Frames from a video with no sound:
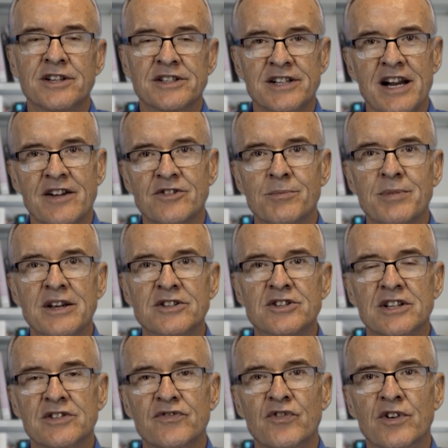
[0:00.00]
Does it have to be
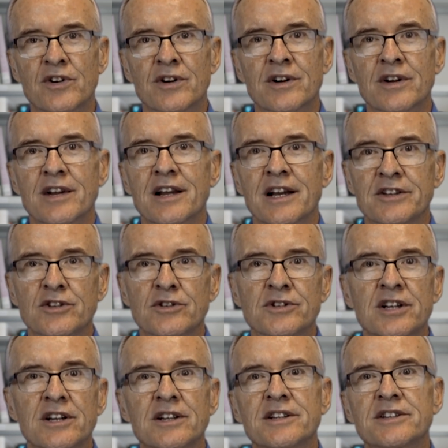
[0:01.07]
just for like
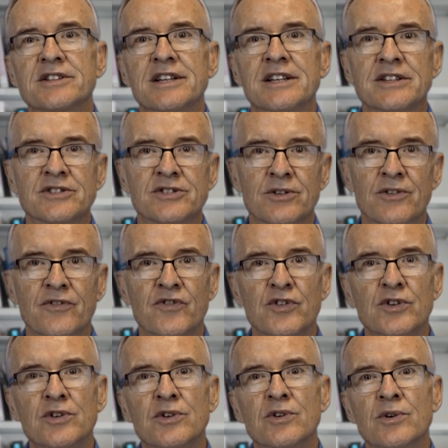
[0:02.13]
utilities or
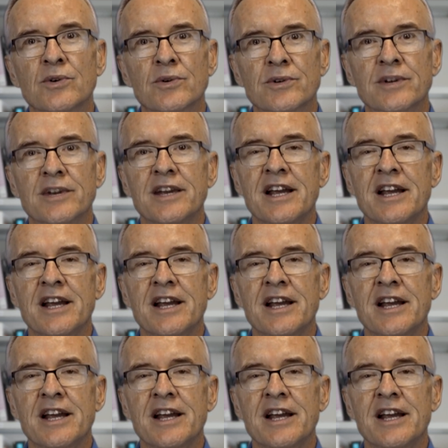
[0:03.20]
food?